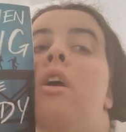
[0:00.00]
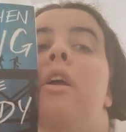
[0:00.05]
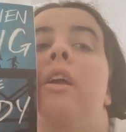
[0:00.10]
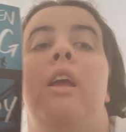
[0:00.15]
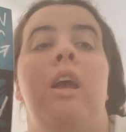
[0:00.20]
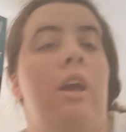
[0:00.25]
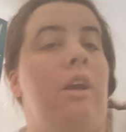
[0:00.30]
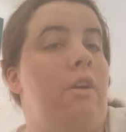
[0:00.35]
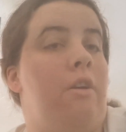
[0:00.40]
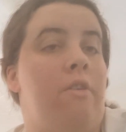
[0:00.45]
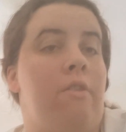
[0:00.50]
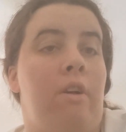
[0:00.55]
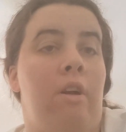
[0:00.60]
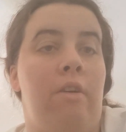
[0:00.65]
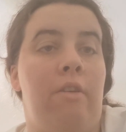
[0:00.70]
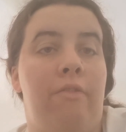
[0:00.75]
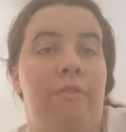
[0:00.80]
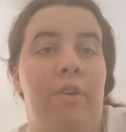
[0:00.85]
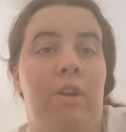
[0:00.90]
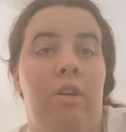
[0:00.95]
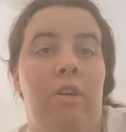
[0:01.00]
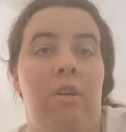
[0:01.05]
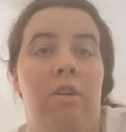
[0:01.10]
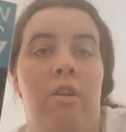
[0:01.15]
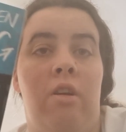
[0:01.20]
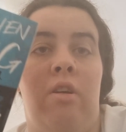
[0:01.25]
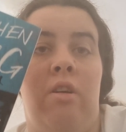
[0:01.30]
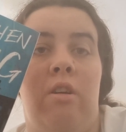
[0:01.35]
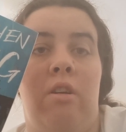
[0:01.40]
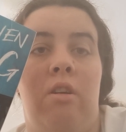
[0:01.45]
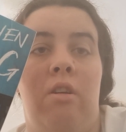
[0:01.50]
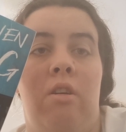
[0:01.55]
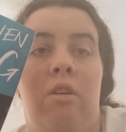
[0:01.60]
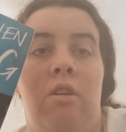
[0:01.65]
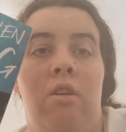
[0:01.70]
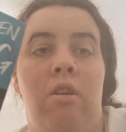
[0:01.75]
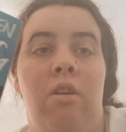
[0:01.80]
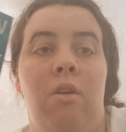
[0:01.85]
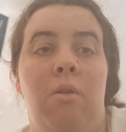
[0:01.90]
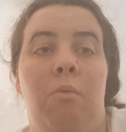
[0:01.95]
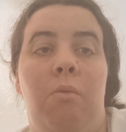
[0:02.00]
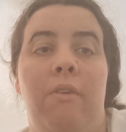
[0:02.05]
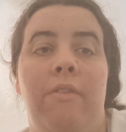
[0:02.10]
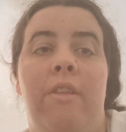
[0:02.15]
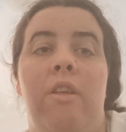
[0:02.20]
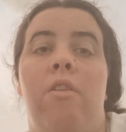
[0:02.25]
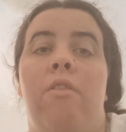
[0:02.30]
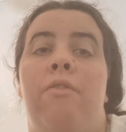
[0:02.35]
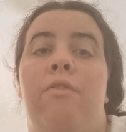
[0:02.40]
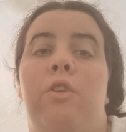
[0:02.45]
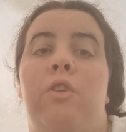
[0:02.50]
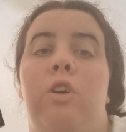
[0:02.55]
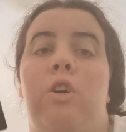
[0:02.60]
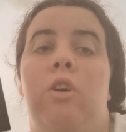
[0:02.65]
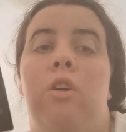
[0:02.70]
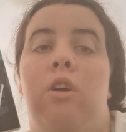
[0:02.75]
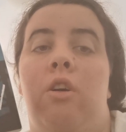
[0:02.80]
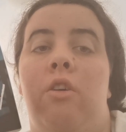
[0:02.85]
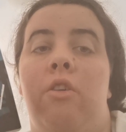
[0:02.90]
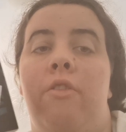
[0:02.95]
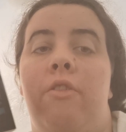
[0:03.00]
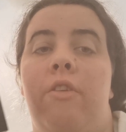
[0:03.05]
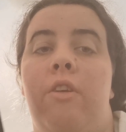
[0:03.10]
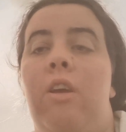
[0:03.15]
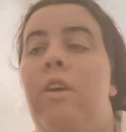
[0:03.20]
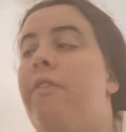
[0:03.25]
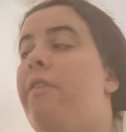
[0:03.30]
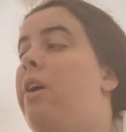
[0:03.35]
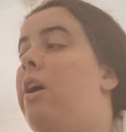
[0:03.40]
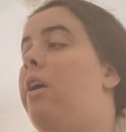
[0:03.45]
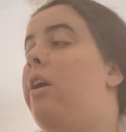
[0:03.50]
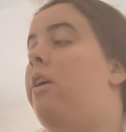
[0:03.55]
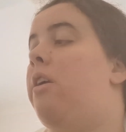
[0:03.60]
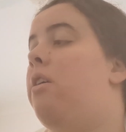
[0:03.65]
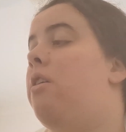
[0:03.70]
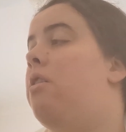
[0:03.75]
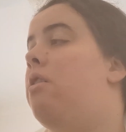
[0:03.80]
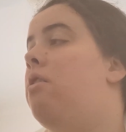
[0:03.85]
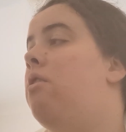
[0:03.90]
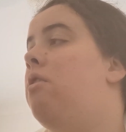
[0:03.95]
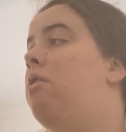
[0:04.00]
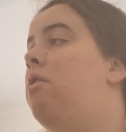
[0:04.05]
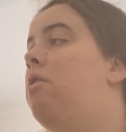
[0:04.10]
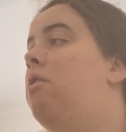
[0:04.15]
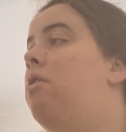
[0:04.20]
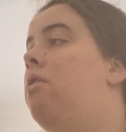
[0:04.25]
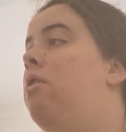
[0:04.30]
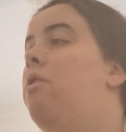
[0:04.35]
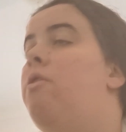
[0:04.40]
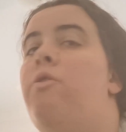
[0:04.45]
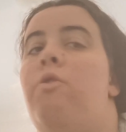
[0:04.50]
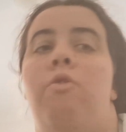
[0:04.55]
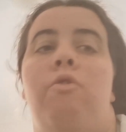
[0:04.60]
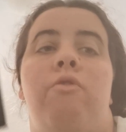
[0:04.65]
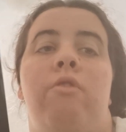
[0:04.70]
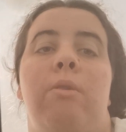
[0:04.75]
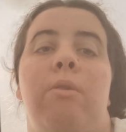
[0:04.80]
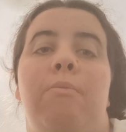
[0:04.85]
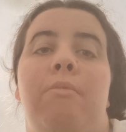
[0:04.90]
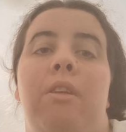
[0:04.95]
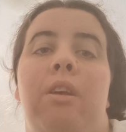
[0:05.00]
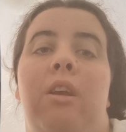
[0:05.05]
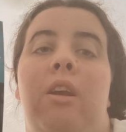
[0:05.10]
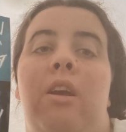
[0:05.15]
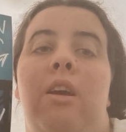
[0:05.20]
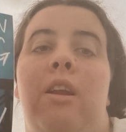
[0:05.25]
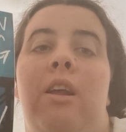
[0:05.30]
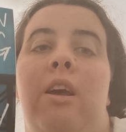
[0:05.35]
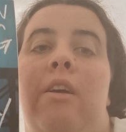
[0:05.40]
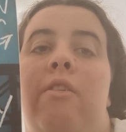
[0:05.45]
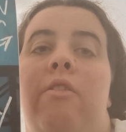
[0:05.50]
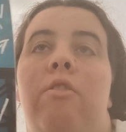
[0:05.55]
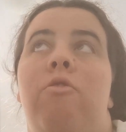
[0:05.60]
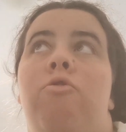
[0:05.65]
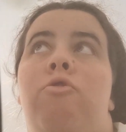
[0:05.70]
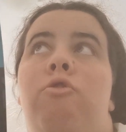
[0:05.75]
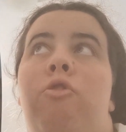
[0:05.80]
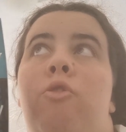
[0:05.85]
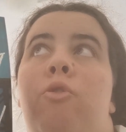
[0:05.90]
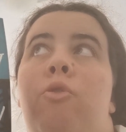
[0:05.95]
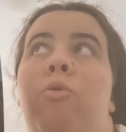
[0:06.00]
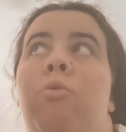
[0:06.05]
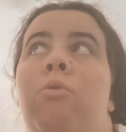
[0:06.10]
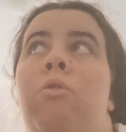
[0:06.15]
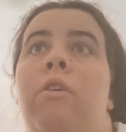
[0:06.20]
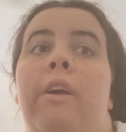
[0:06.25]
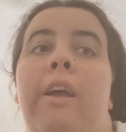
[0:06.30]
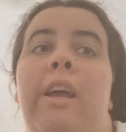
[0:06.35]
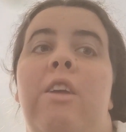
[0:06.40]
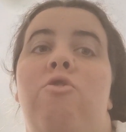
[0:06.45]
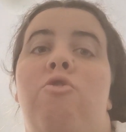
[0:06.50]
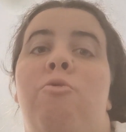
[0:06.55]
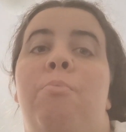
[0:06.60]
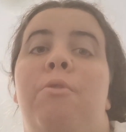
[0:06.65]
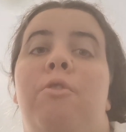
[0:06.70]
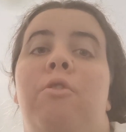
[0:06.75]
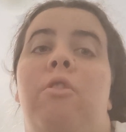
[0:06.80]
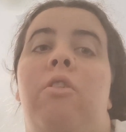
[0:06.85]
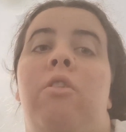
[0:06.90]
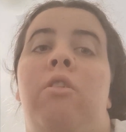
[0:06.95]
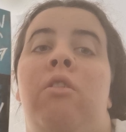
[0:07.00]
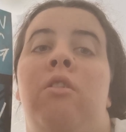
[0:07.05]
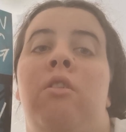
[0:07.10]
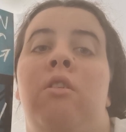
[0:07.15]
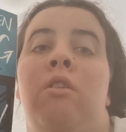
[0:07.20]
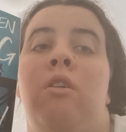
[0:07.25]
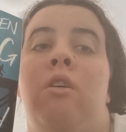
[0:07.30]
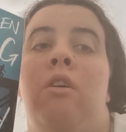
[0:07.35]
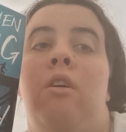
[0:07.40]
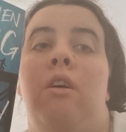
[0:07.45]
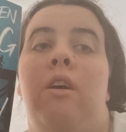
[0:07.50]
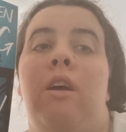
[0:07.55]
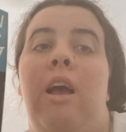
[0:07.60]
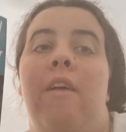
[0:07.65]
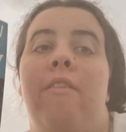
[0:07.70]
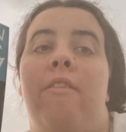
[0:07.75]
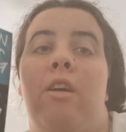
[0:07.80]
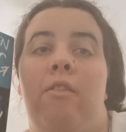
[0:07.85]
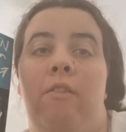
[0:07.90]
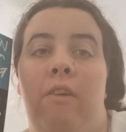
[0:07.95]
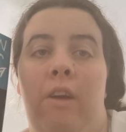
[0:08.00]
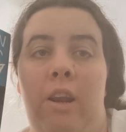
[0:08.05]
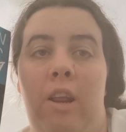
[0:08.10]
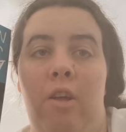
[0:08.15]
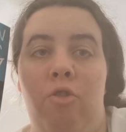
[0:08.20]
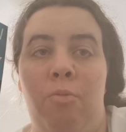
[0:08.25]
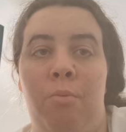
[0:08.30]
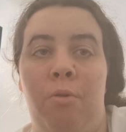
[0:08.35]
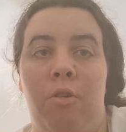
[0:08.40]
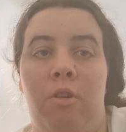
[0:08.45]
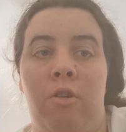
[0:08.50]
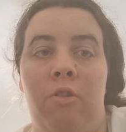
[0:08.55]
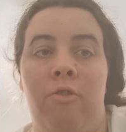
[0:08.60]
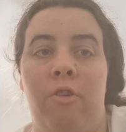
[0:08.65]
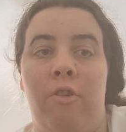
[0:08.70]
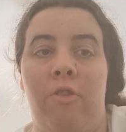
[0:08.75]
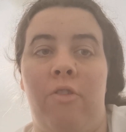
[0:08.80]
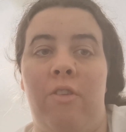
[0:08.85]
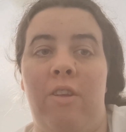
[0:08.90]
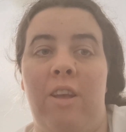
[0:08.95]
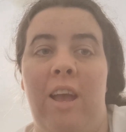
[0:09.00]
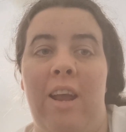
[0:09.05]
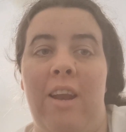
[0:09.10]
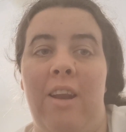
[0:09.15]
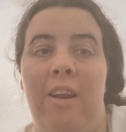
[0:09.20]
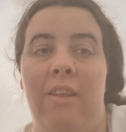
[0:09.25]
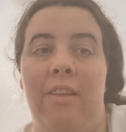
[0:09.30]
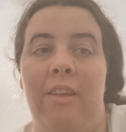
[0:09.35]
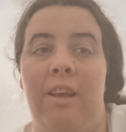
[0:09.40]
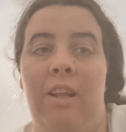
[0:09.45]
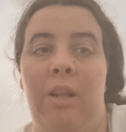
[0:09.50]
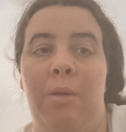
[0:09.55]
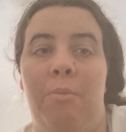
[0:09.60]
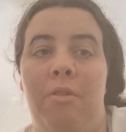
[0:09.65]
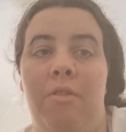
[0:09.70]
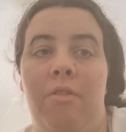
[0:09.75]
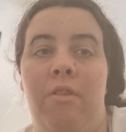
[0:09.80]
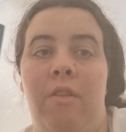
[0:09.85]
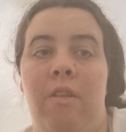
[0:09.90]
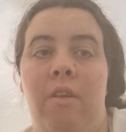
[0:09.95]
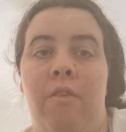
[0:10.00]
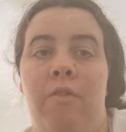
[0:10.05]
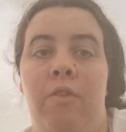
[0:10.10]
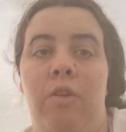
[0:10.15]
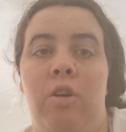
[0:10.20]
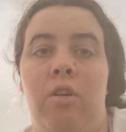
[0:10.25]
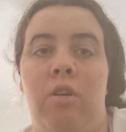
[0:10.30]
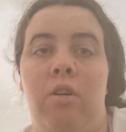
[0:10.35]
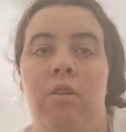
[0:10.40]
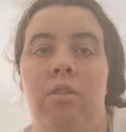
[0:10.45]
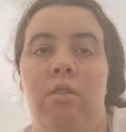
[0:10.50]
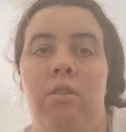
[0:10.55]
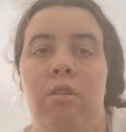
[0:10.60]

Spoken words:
Yeah, because I figured with this vlog, I'll see if I can do something connected to each book as I read each book, just to add another element to this vlog.